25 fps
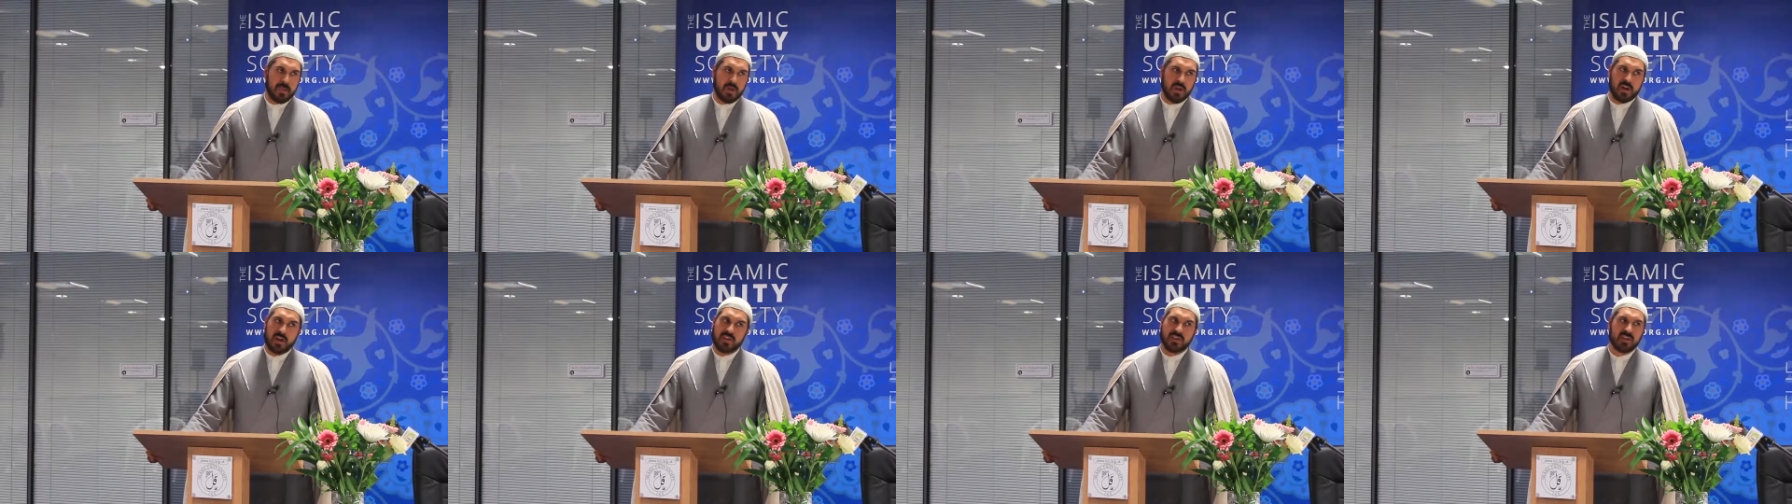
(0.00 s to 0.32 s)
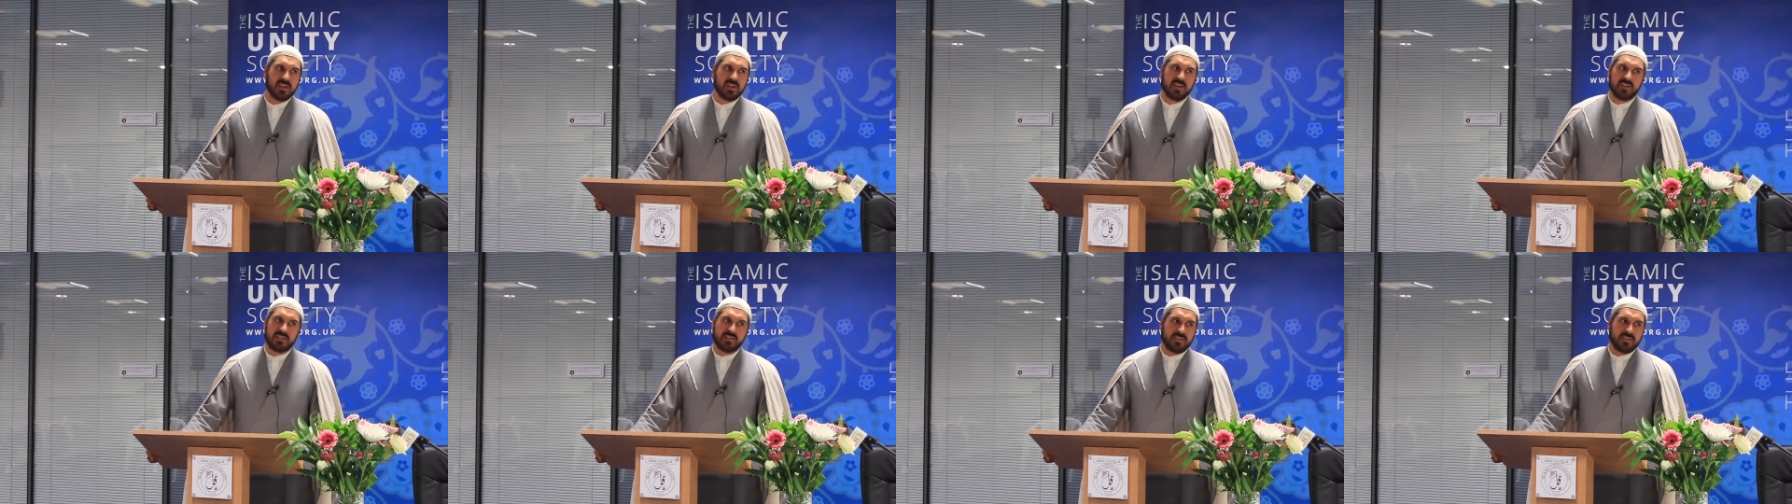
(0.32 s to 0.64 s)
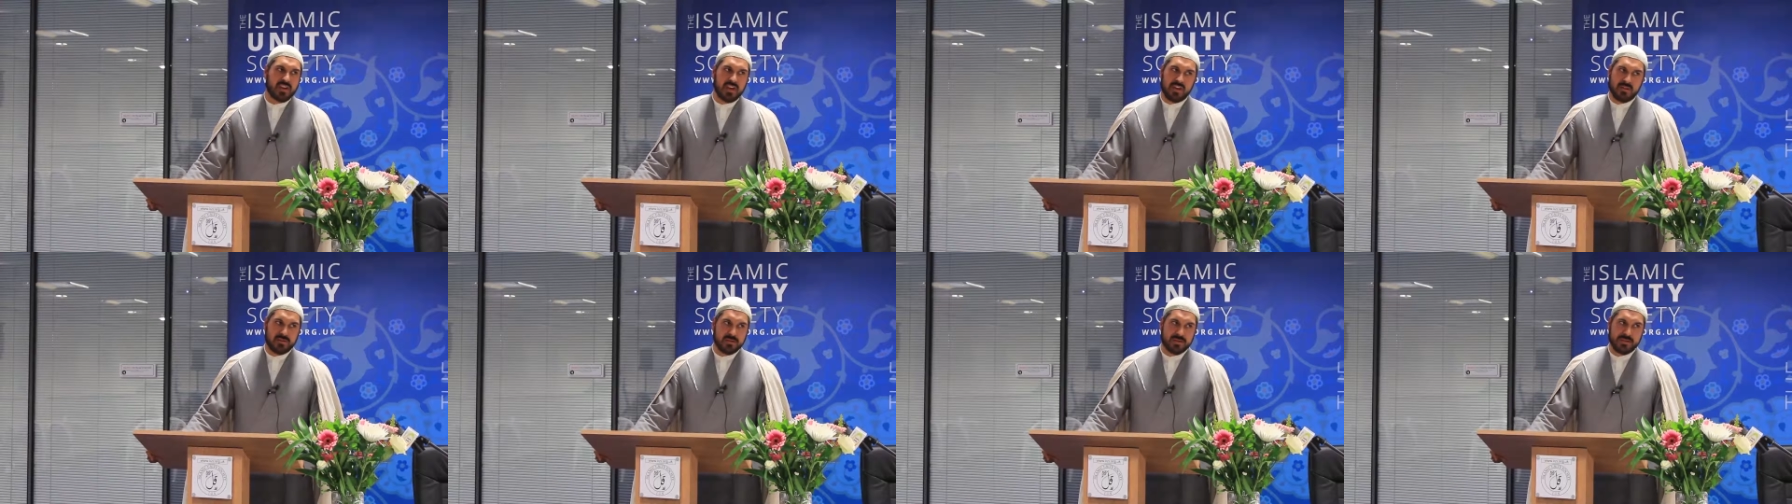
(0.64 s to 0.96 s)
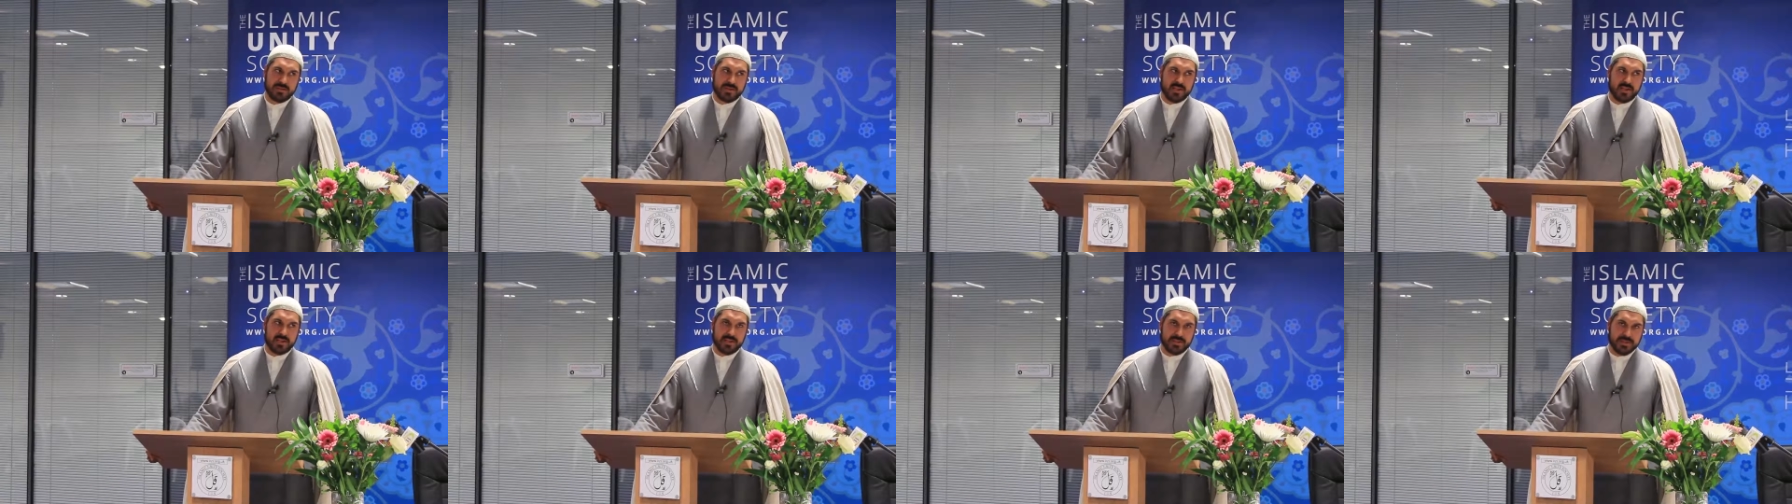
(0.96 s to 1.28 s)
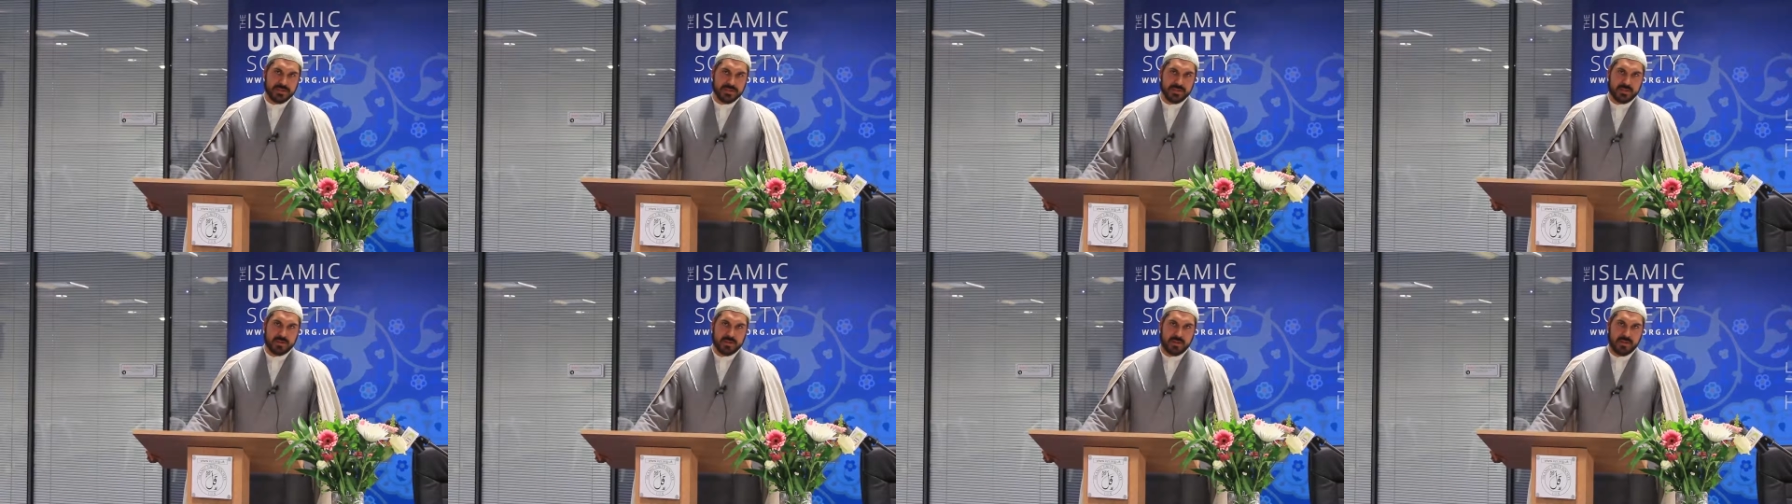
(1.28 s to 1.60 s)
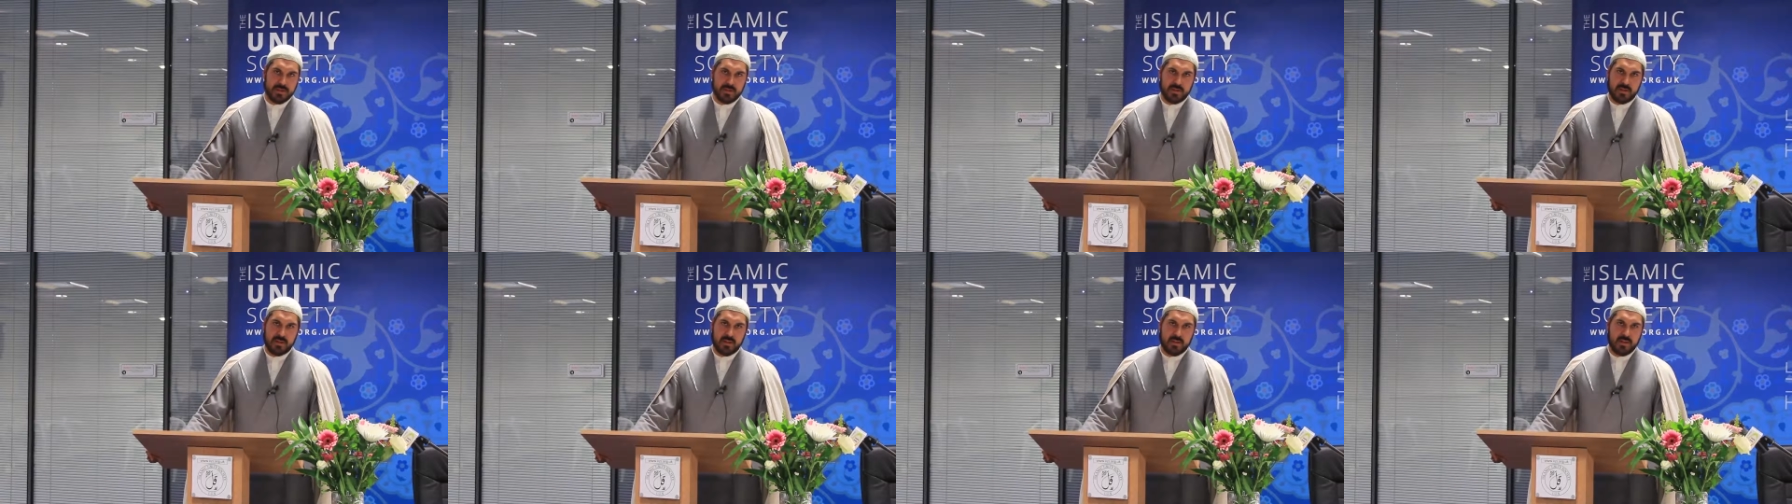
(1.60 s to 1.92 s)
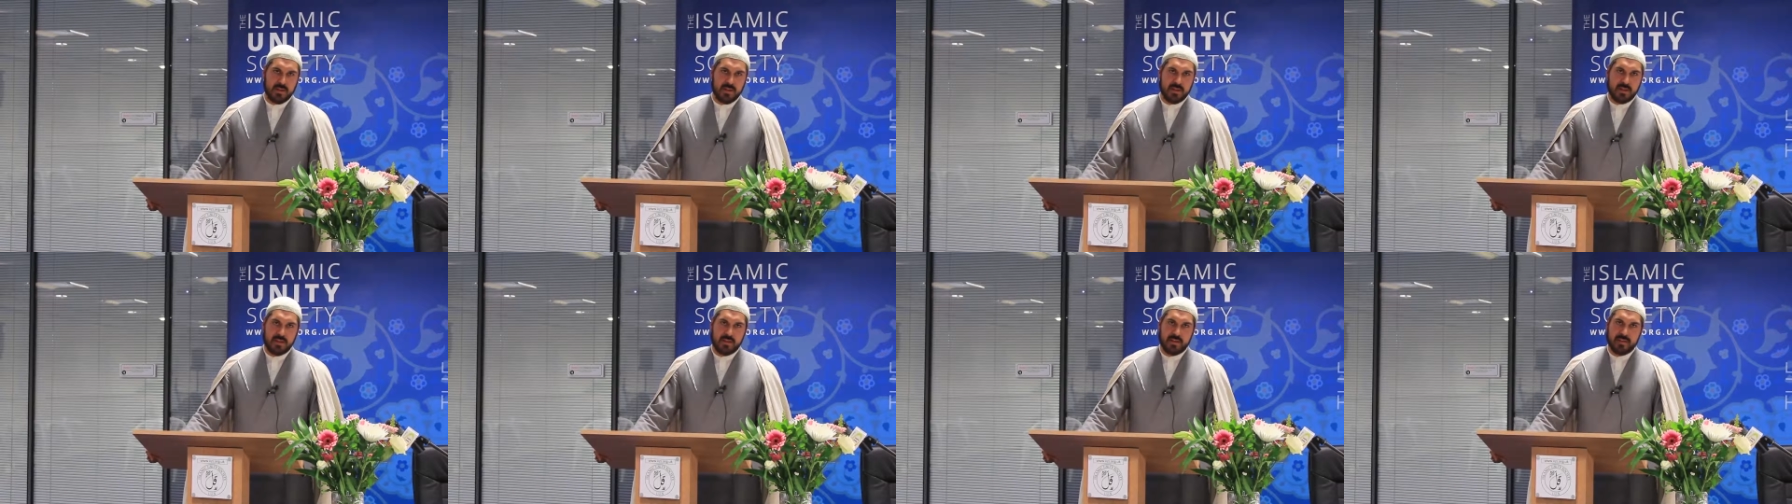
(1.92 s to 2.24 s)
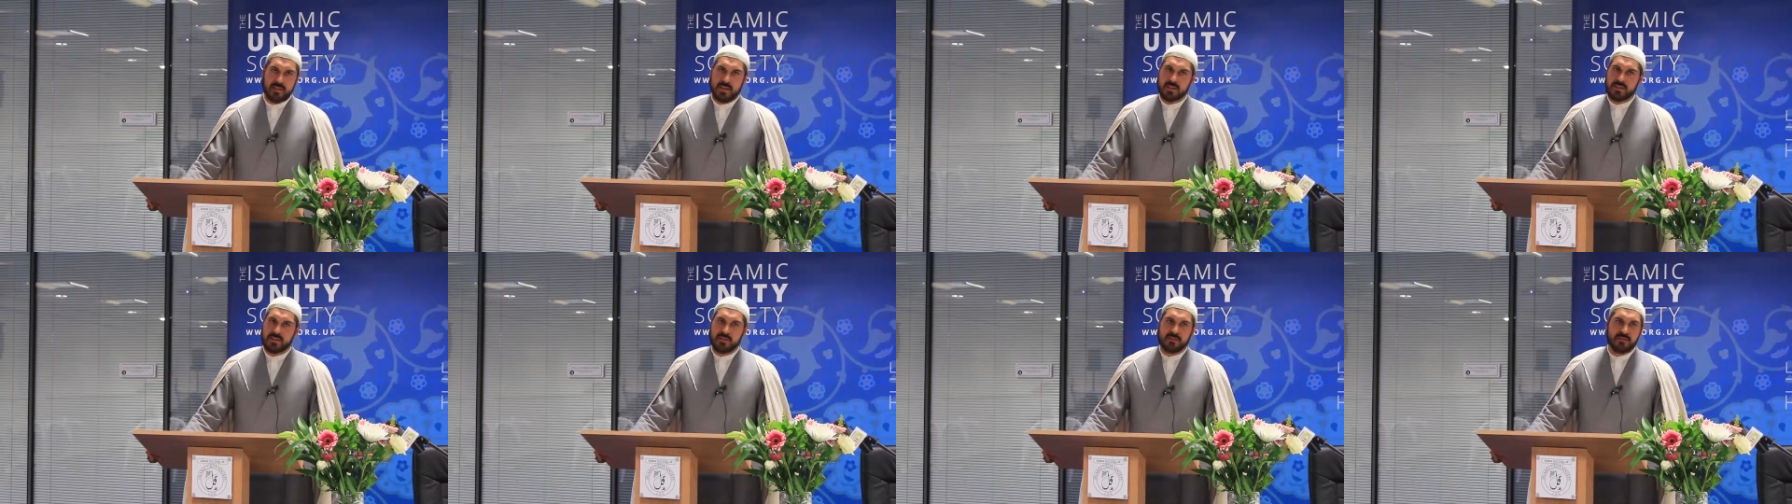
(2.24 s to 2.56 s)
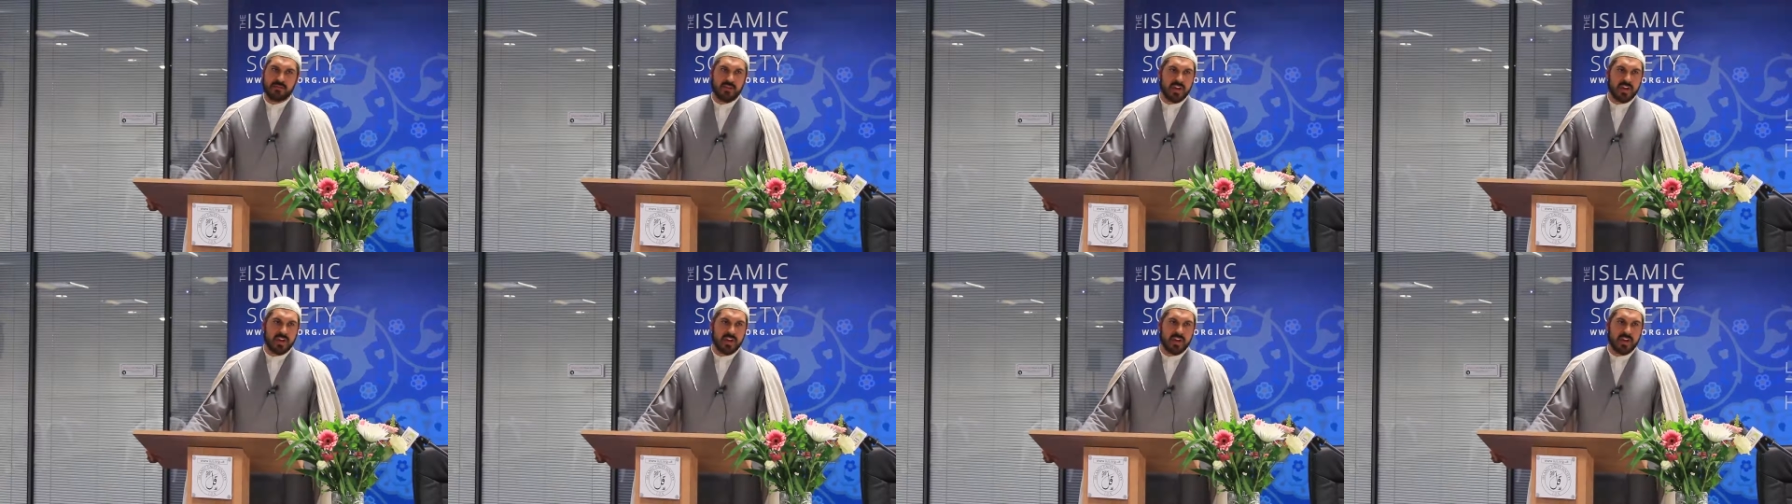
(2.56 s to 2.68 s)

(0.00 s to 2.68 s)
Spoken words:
Ghadeer tells us that the